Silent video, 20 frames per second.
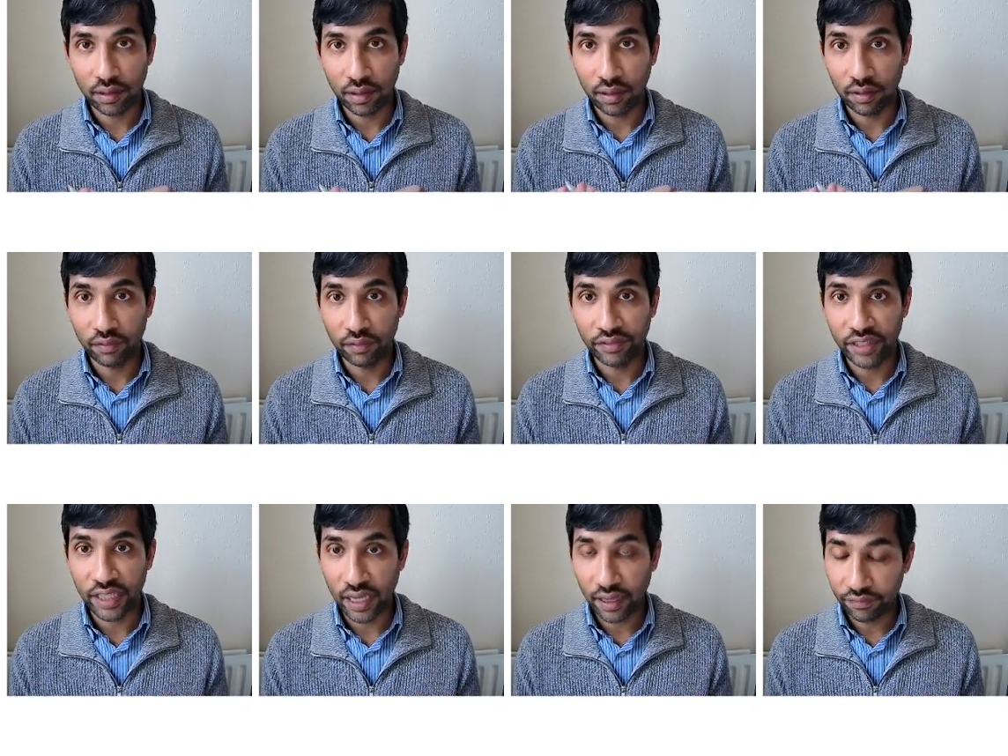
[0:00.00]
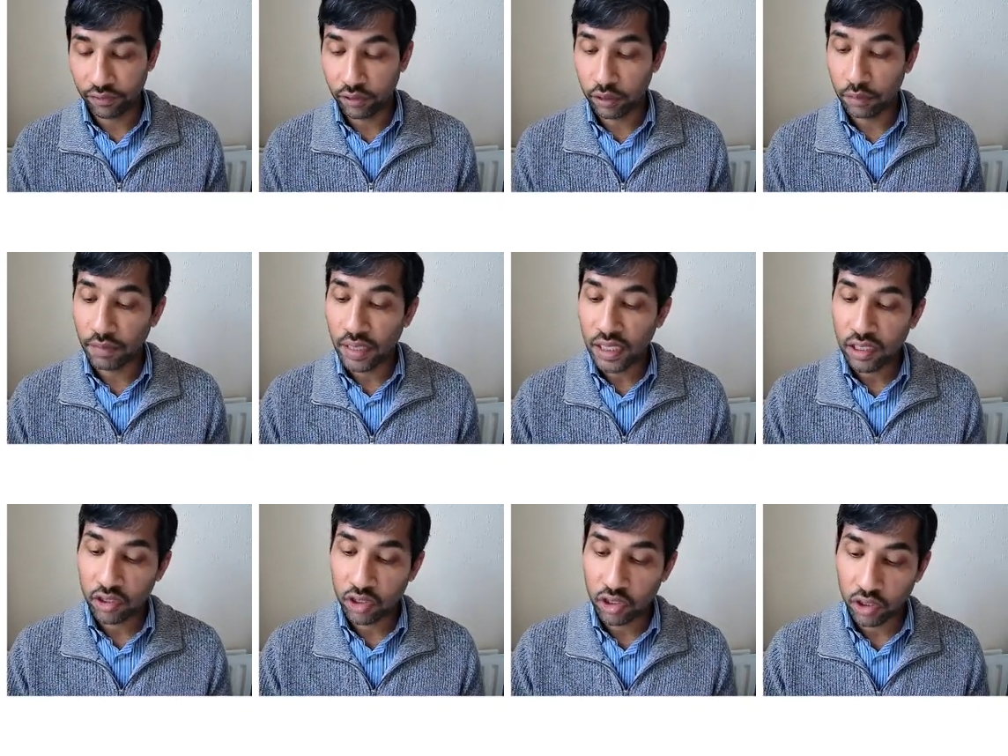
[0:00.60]
we have to make
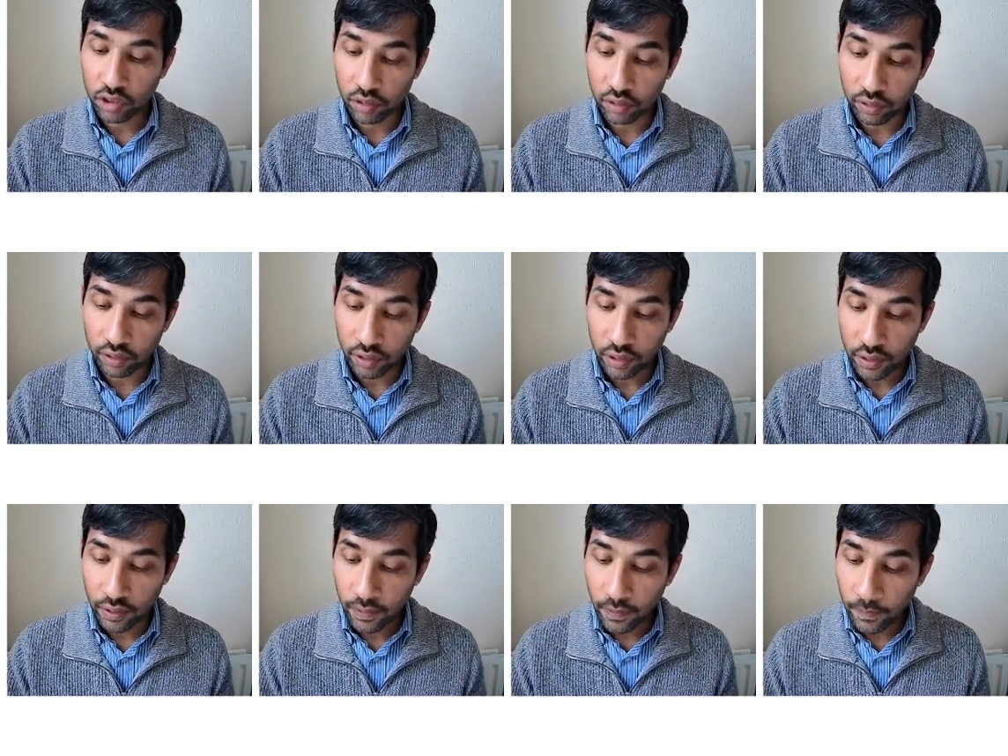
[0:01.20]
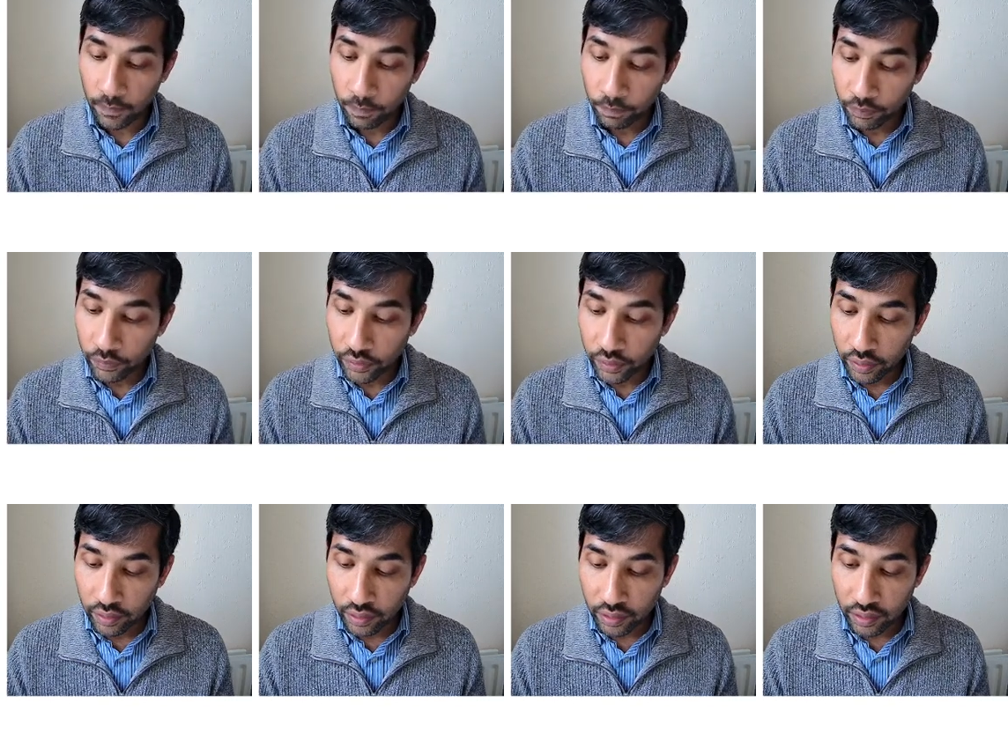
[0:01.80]
sure
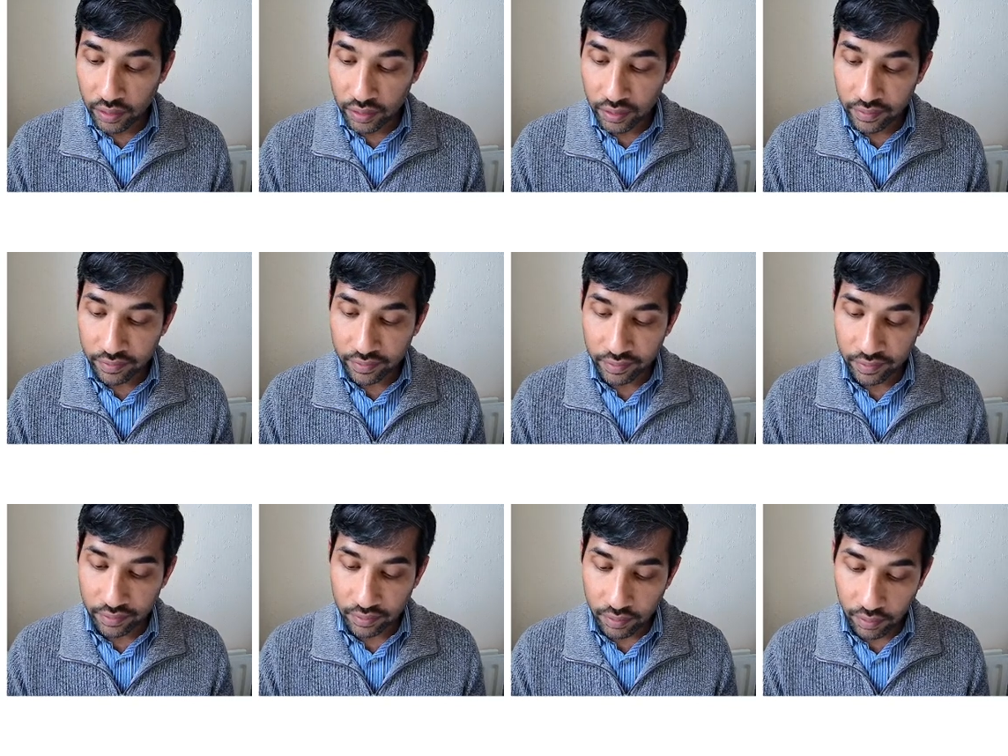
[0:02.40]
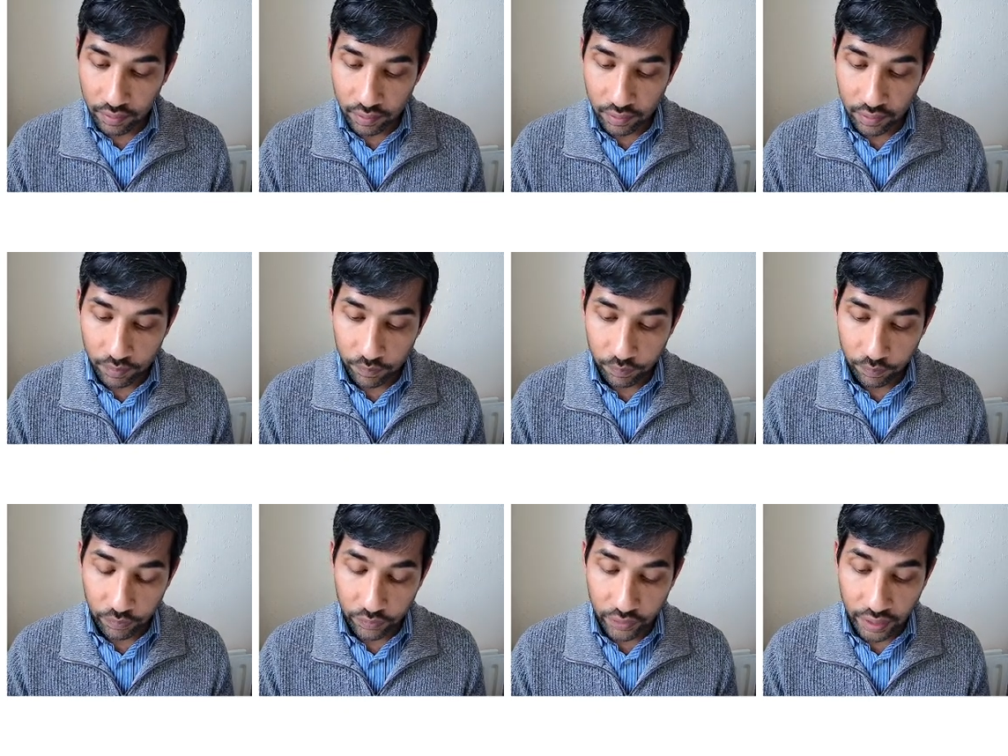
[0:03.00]
is
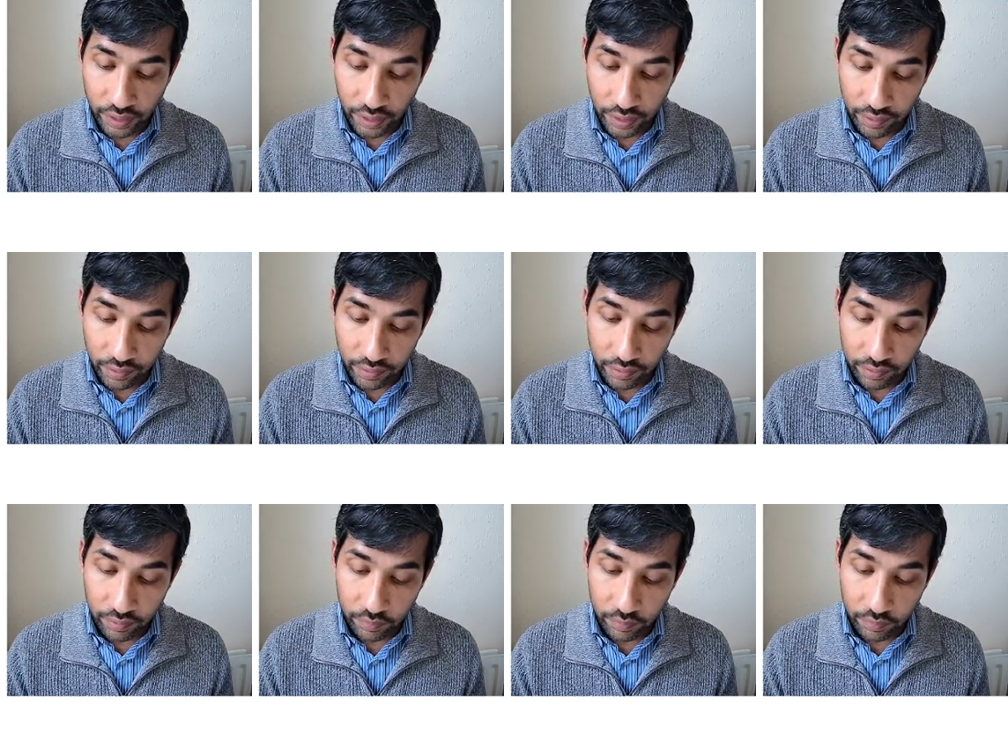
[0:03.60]
that